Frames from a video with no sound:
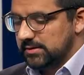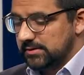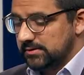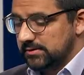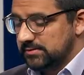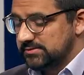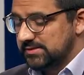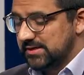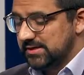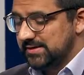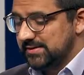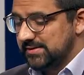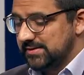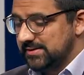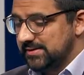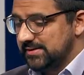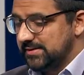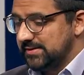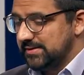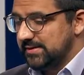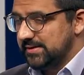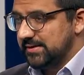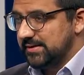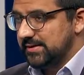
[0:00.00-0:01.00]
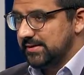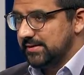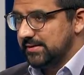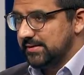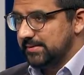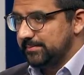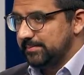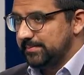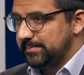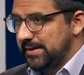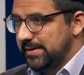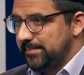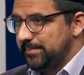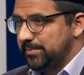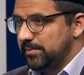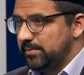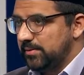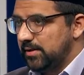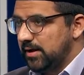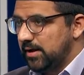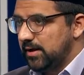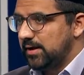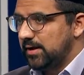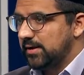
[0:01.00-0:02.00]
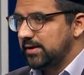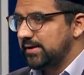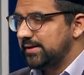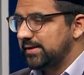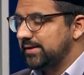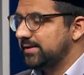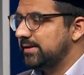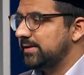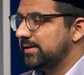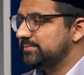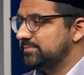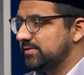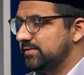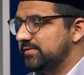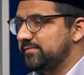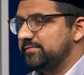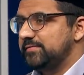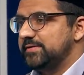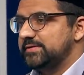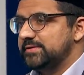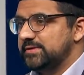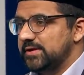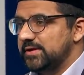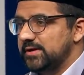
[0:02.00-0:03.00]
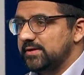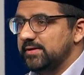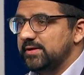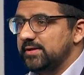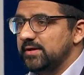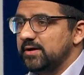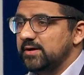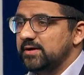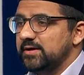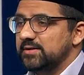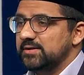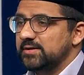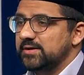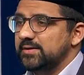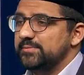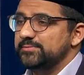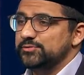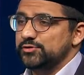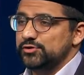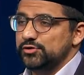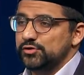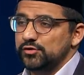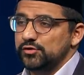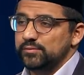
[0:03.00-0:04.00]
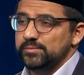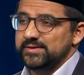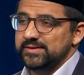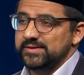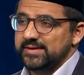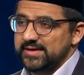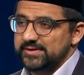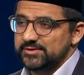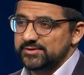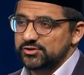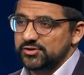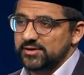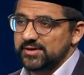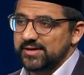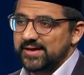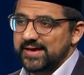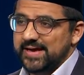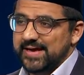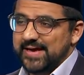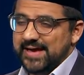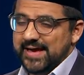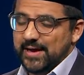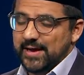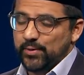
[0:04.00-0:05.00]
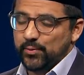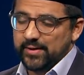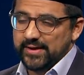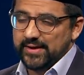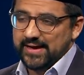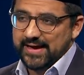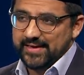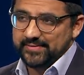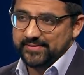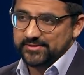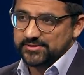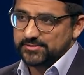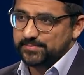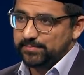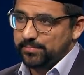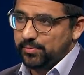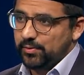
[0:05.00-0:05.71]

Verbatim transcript: you said, people are gonna come to the fitrah, they are gonna come to human nature, and we're at this